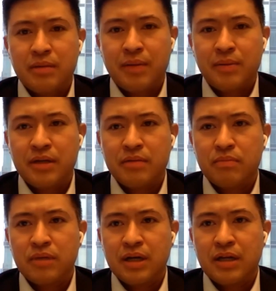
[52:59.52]
gonna
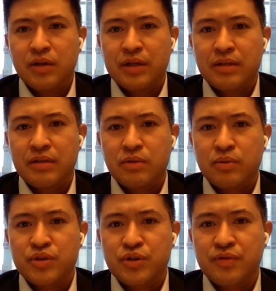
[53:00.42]
look at
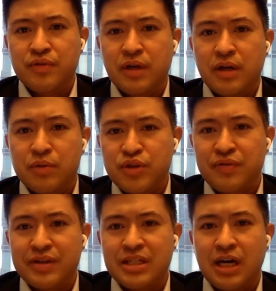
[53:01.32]

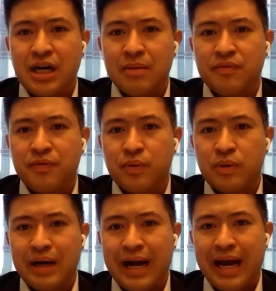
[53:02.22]
reserving time
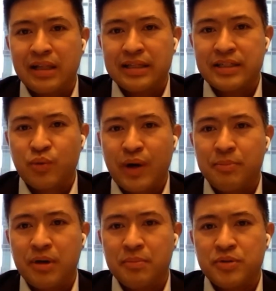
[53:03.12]
for Ali to
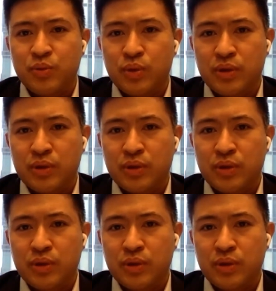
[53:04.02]
wrap up. So